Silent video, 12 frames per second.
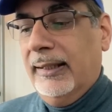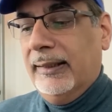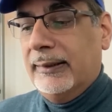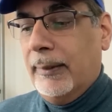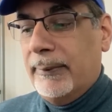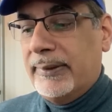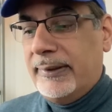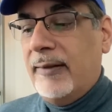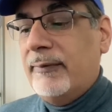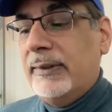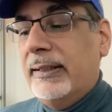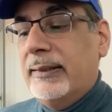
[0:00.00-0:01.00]
Number
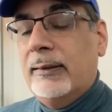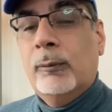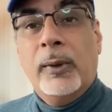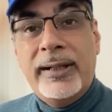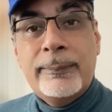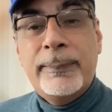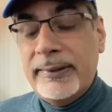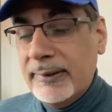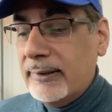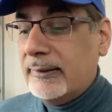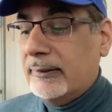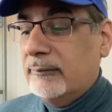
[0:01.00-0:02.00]
7 is the waste
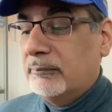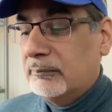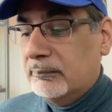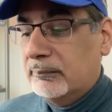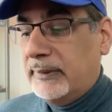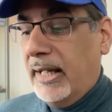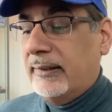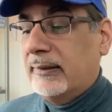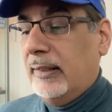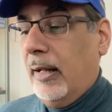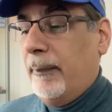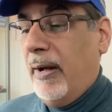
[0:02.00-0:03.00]
business.
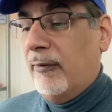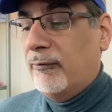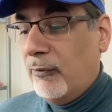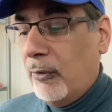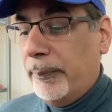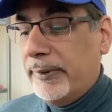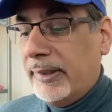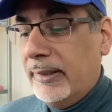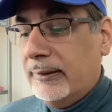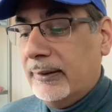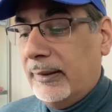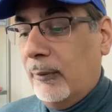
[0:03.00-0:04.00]
That's about
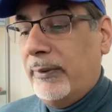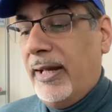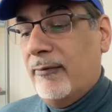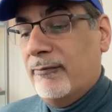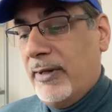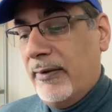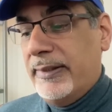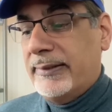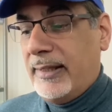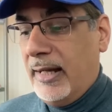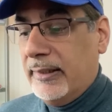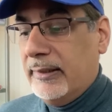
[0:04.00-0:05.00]
4%. Then we have
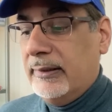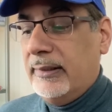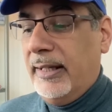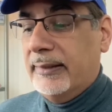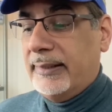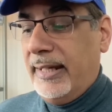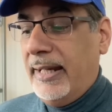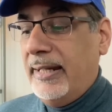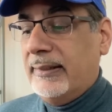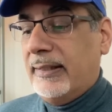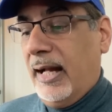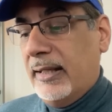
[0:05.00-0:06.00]
various other at
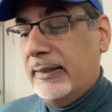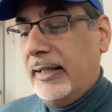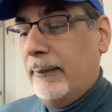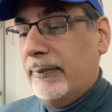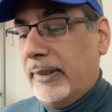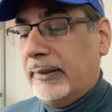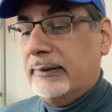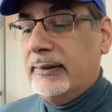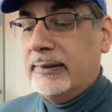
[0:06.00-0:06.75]
8, the unnamed sectors,